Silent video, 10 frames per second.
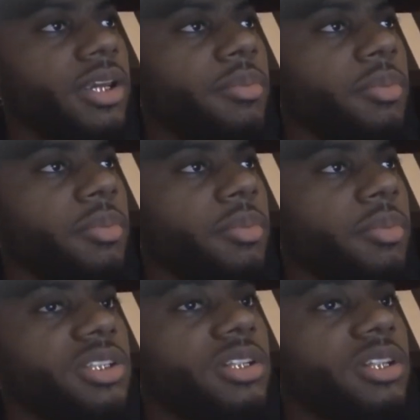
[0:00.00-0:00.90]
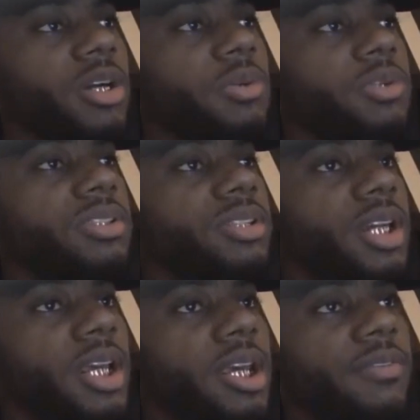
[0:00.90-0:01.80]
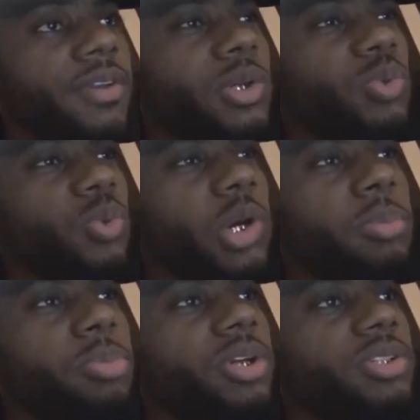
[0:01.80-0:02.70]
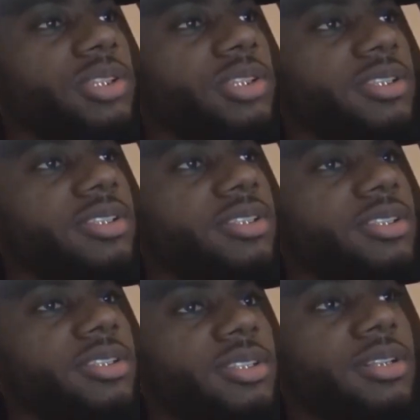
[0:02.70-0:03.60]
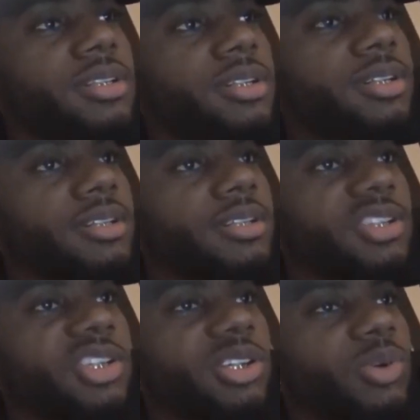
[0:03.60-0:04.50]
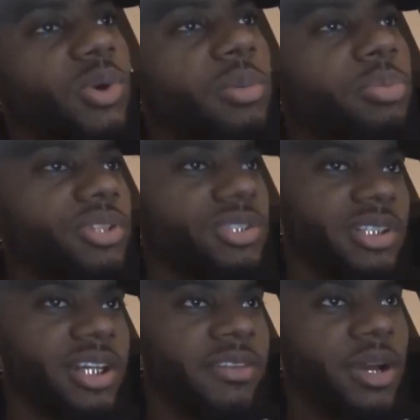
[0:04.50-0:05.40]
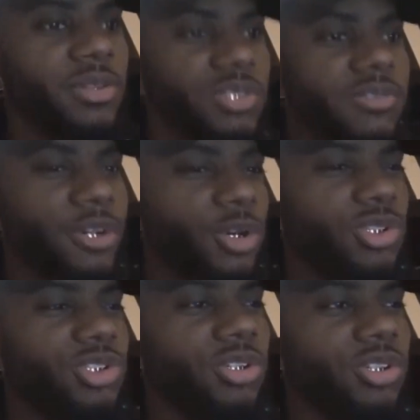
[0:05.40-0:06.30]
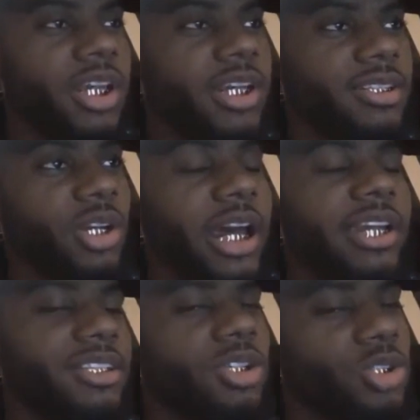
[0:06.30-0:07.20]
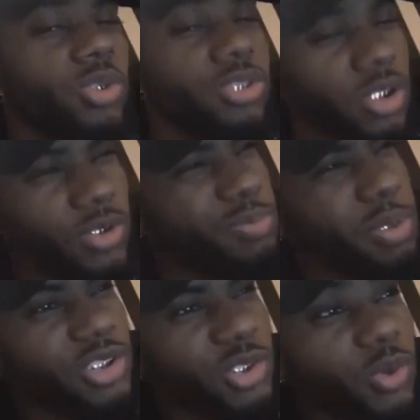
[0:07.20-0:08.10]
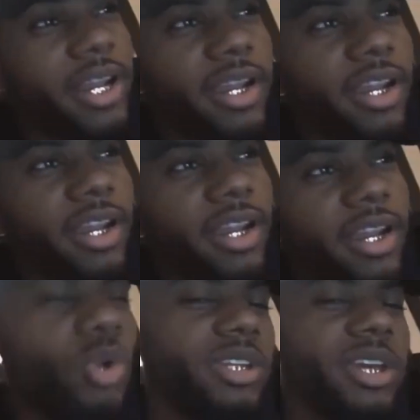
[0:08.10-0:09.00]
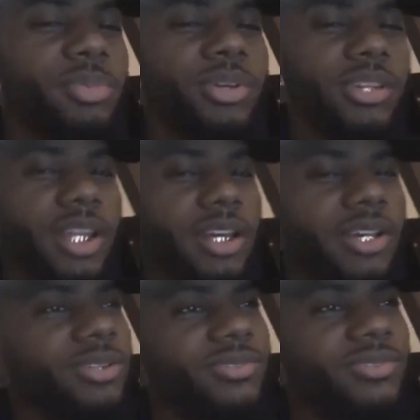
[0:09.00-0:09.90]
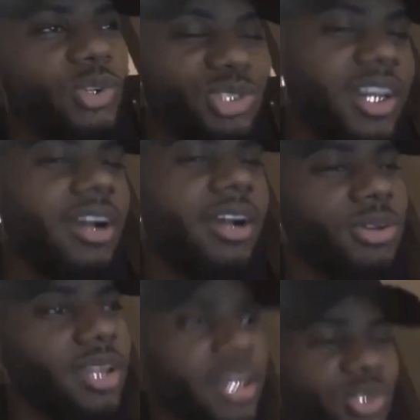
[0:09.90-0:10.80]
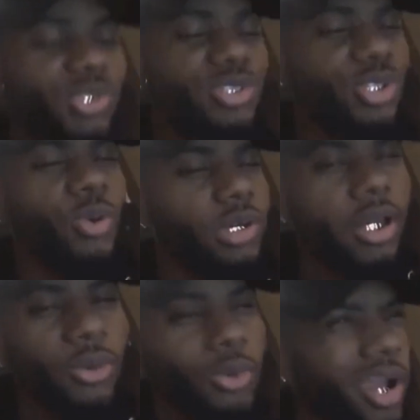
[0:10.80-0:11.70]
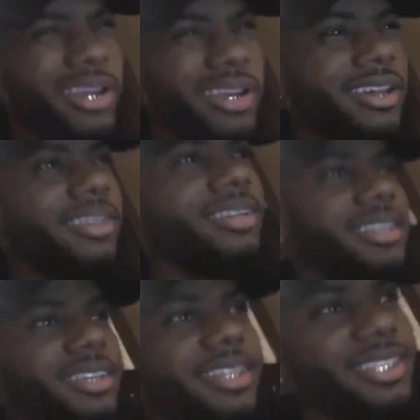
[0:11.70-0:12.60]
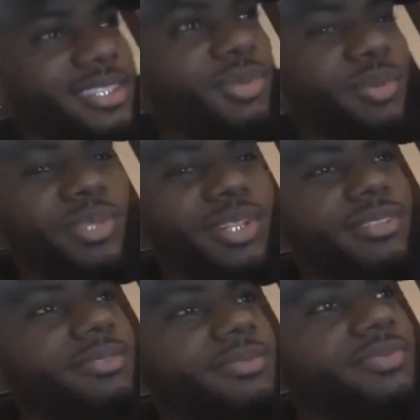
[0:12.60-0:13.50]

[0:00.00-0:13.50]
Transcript: Oh yeah, but my question to y'all was, if there was one person, literally one person, like if I was to focus on like, yo, I need to go do a song with this person right now, like who would that be? Like, who should I go like do a song with like right now, this moment?